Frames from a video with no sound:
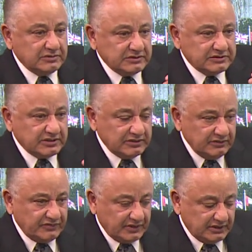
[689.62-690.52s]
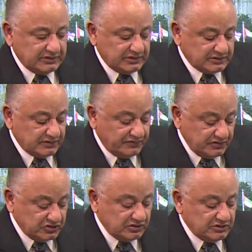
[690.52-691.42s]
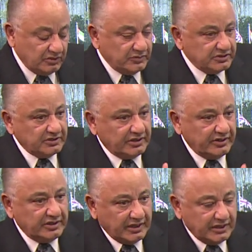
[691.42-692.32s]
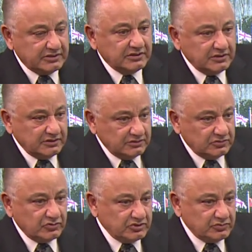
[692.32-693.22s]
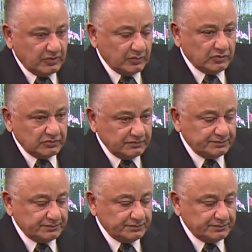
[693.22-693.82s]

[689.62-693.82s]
significant or sufficient humanitarian aid to these people?